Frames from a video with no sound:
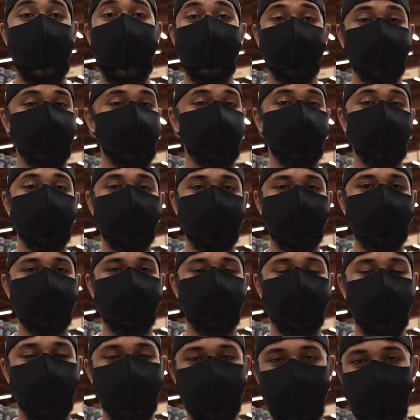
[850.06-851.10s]
actually really
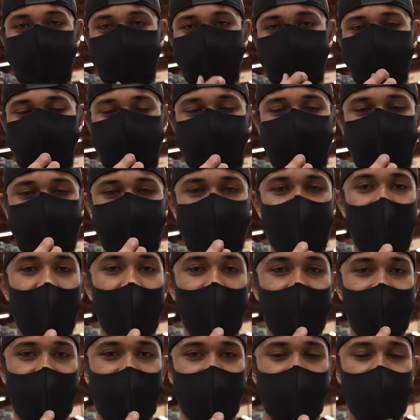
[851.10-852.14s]
enjoy talking about this
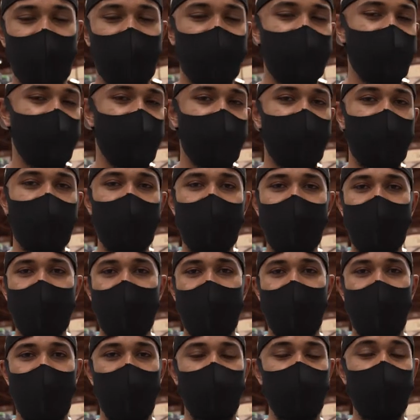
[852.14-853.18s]
topic as well. So
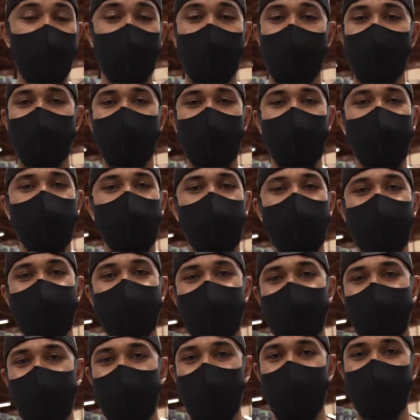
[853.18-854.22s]
reach out to me through
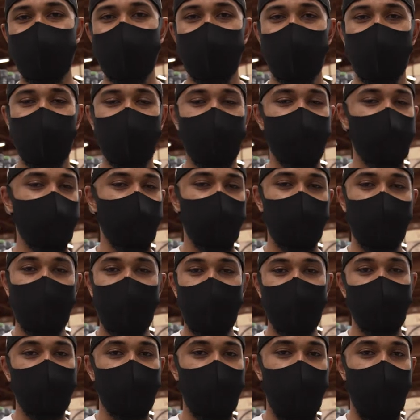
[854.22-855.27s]
Instagram, to
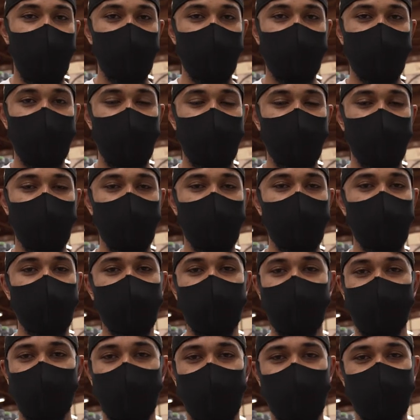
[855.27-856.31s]
leave comments down below
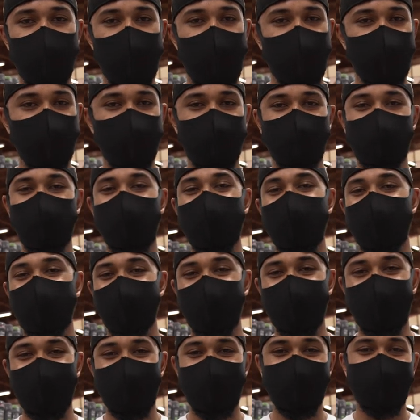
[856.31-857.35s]
with your email address, whatever
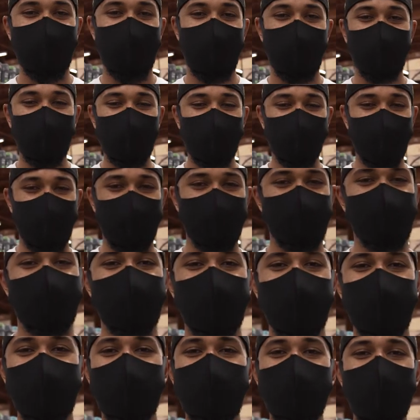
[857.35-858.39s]
it is, I'll reach out to
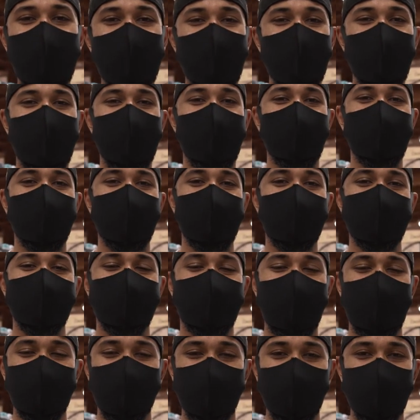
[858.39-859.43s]
you. And again,
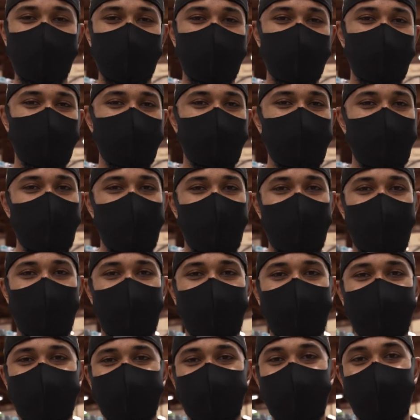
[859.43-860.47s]
stay tuned
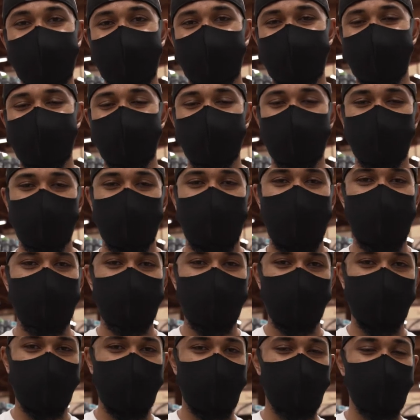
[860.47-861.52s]
and like and subscribe
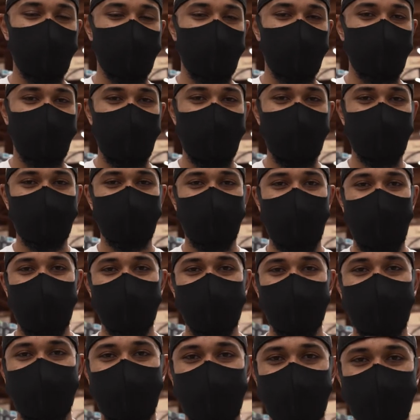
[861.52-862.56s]
and share with your friends and
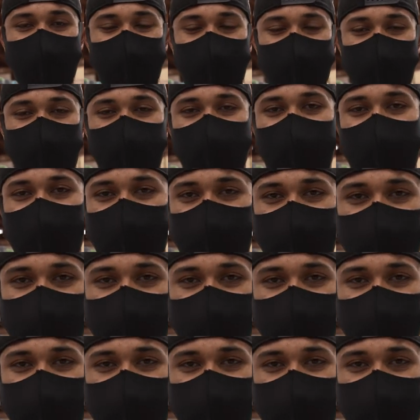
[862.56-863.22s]
family, and I'll talk to you guys